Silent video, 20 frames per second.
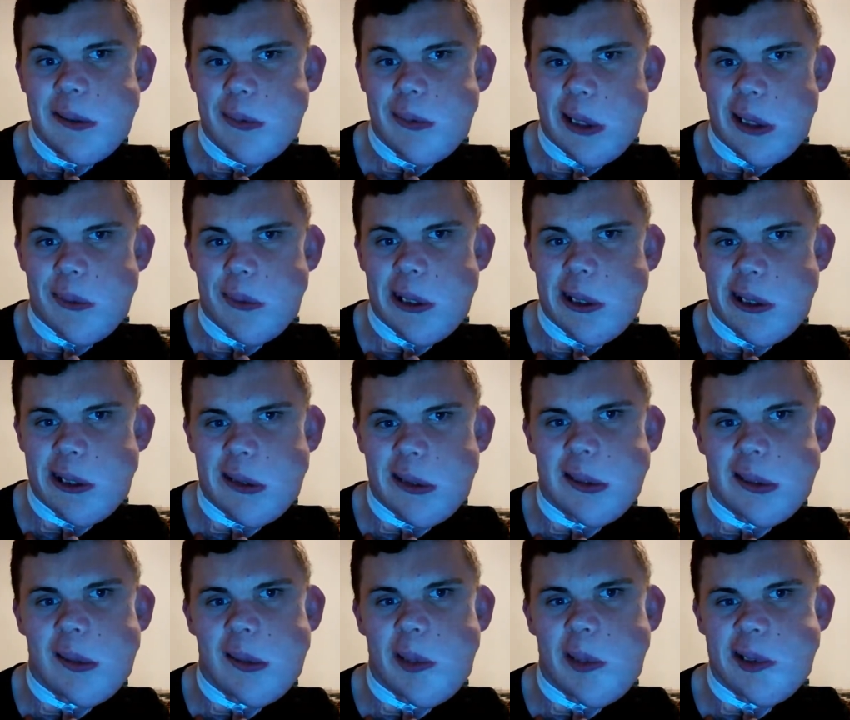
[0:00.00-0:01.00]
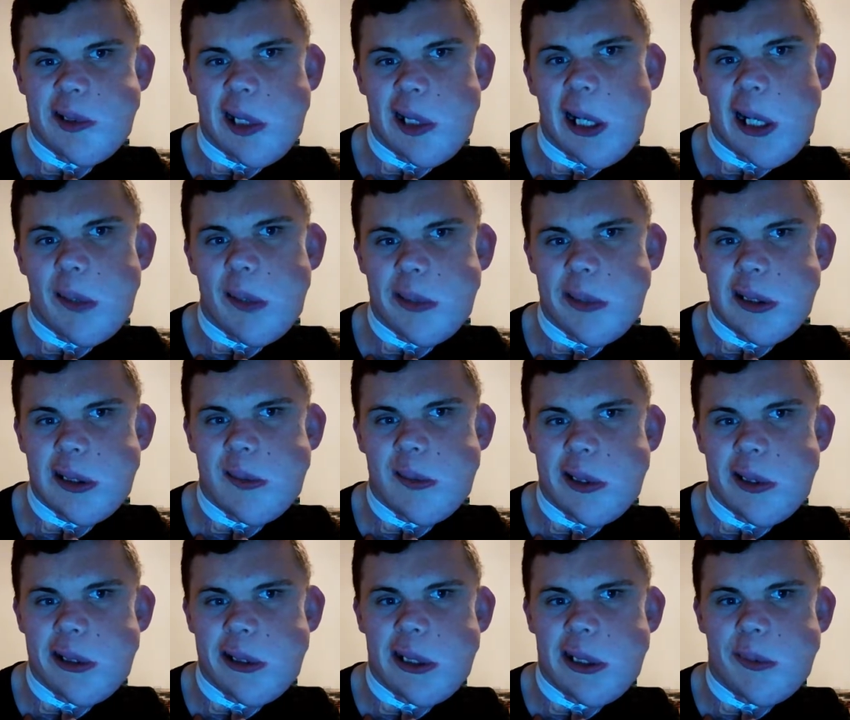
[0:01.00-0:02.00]
Mysterio was
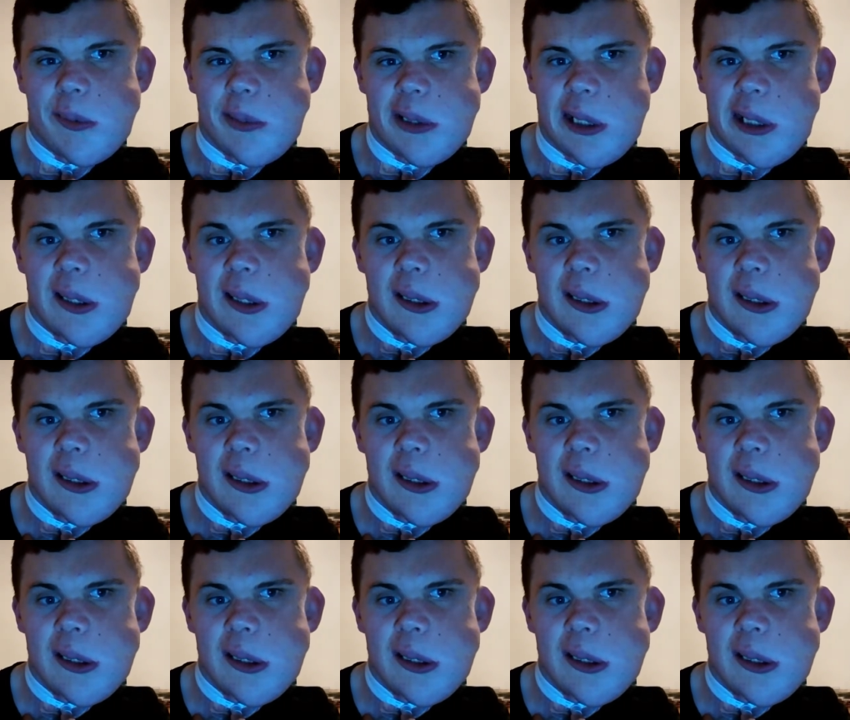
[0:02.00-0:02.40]
obviously gonna be a